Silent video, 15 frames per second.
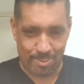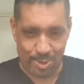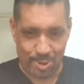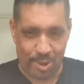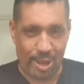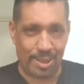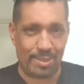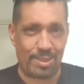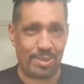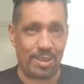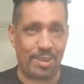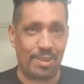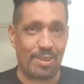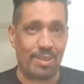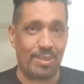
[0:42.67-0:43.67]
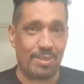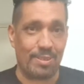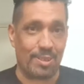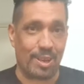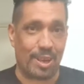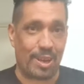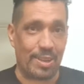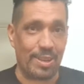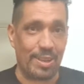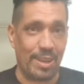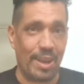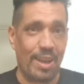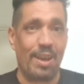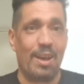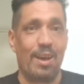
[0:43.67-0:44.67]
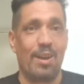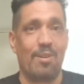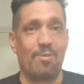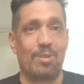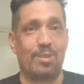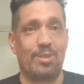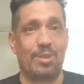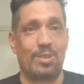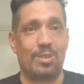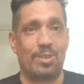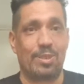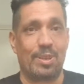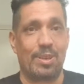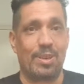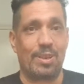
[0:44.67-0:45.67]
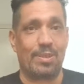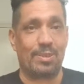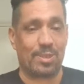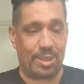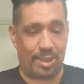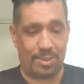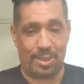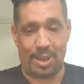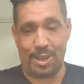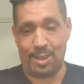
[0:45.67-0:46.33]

light today, which is Sunday.